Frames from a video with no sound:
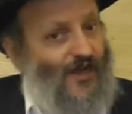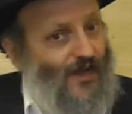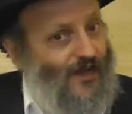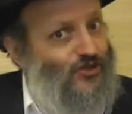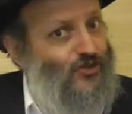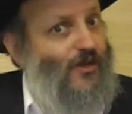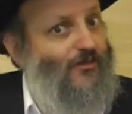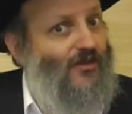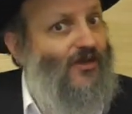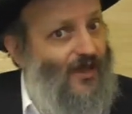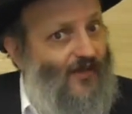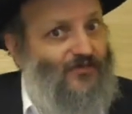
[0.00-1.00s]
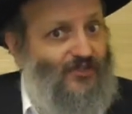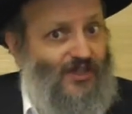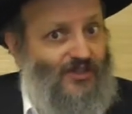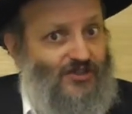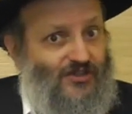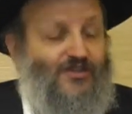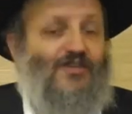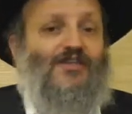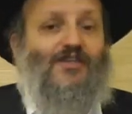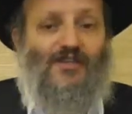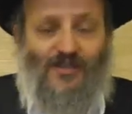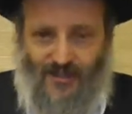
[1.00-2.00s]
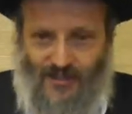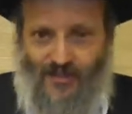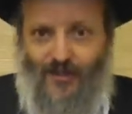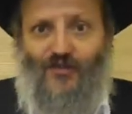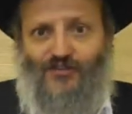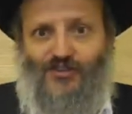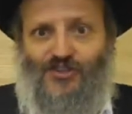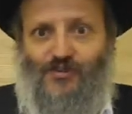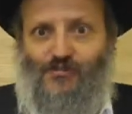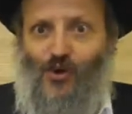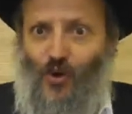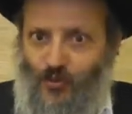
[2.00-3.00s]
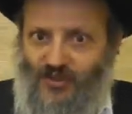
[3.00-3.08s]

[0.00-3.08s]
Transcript: Hashem loves us, and He loves us in more.